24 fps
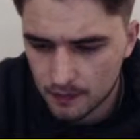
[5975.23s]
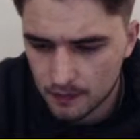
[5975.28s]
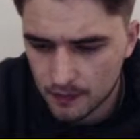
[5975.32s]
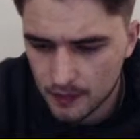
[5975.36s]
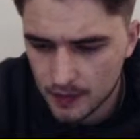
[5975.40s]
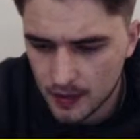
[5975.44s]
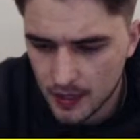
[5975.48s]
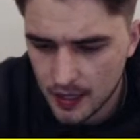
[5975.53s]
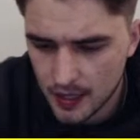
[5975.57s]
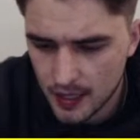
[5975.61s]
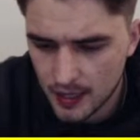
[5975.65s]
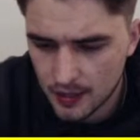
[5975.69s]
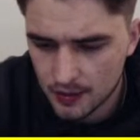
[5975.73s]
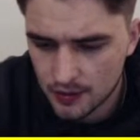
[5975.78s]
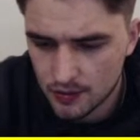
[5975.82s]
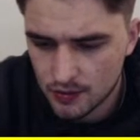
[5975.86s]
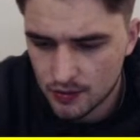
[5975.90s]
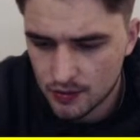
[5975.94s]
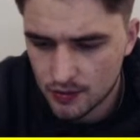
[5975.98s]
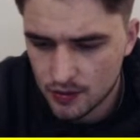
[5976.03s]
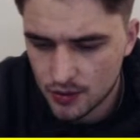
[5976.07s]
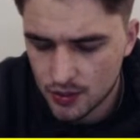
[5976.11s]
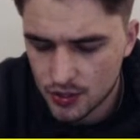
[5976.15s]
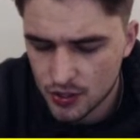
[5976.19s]
Yeah,
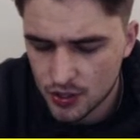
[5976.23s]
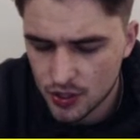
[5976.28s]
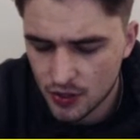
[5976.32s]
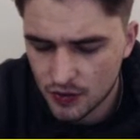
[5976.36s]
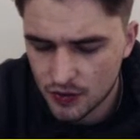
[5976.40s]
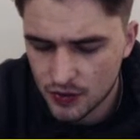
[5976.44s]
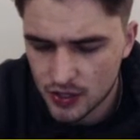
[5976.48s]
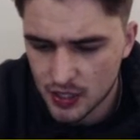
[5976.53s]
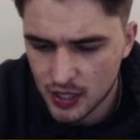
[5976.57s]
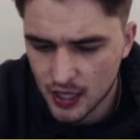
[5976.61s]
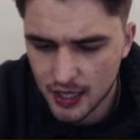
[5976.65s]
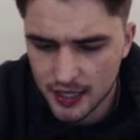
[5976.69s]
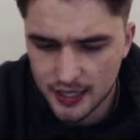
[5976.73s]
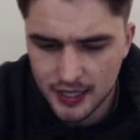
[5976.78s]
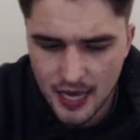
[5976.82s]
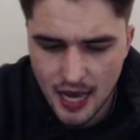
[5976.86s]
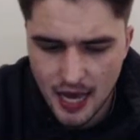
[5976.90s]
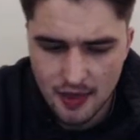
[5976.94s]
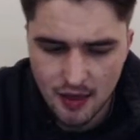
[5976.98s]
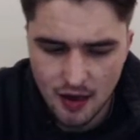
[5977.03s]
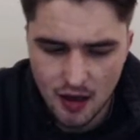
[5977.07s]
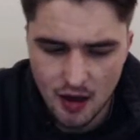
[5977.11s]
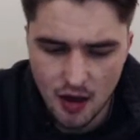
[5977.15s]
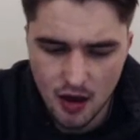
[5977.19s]
just offside
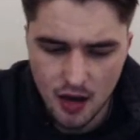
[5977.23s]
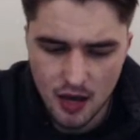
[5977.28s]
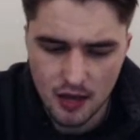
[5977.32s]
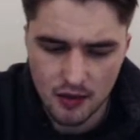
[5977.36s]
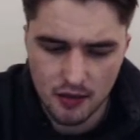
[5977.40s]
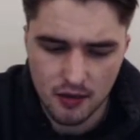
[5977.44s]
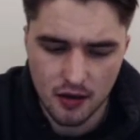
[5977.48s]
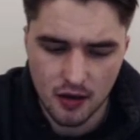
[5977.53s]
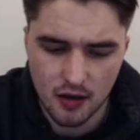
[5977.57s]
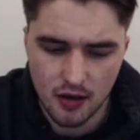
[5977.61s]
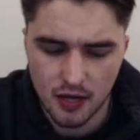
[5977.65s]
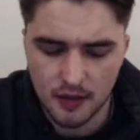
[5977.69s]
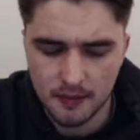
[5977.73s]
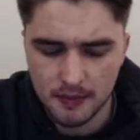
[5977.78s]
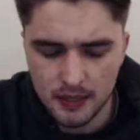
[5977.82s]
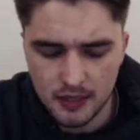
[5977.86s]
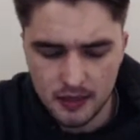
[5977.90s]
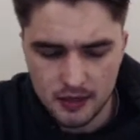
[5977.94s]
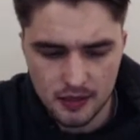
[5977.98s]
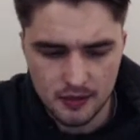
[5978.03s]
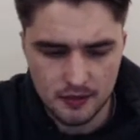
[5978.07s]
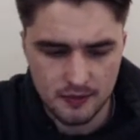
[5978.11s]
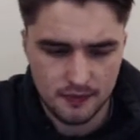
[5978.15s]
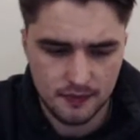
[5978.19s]
there, the
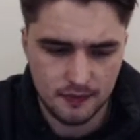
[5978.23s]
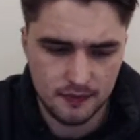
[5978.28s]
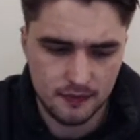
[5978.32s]
Hibs.